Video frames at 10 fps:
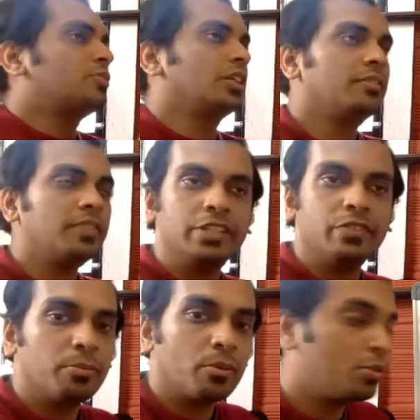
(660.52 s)
A. It
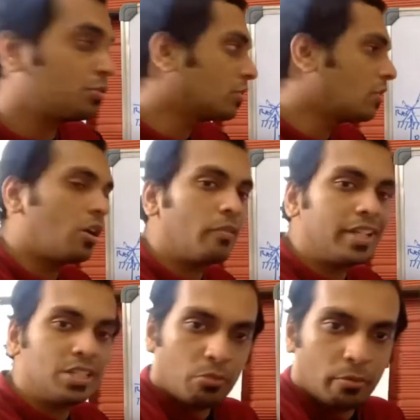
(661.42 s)
will produce
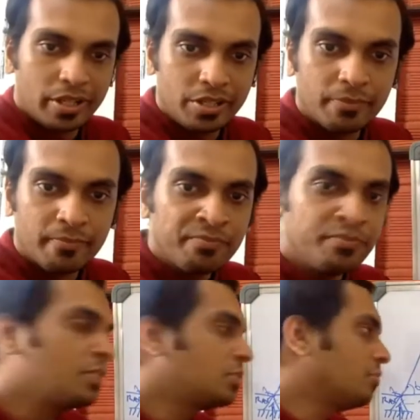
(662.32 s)
clockwise moment.
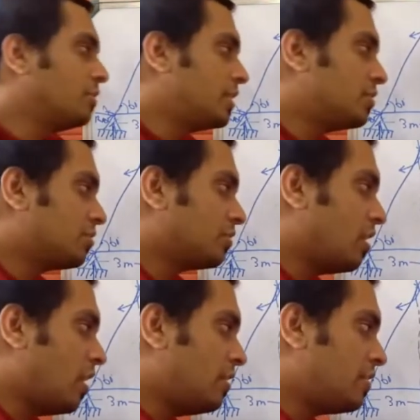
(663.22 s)
So it is
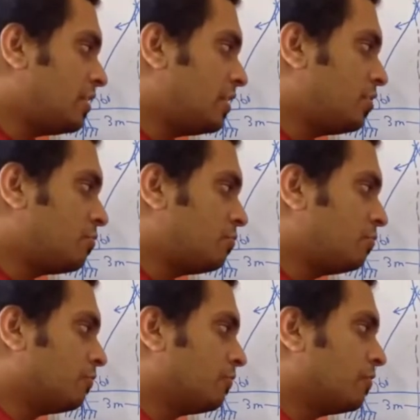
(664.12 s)
100 into
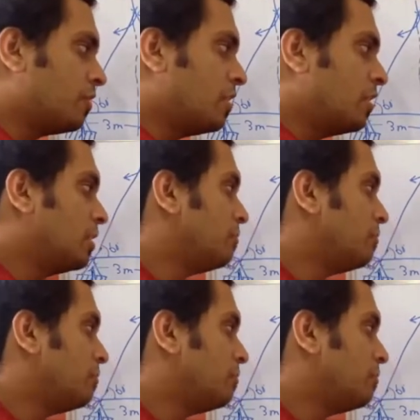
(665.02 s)
the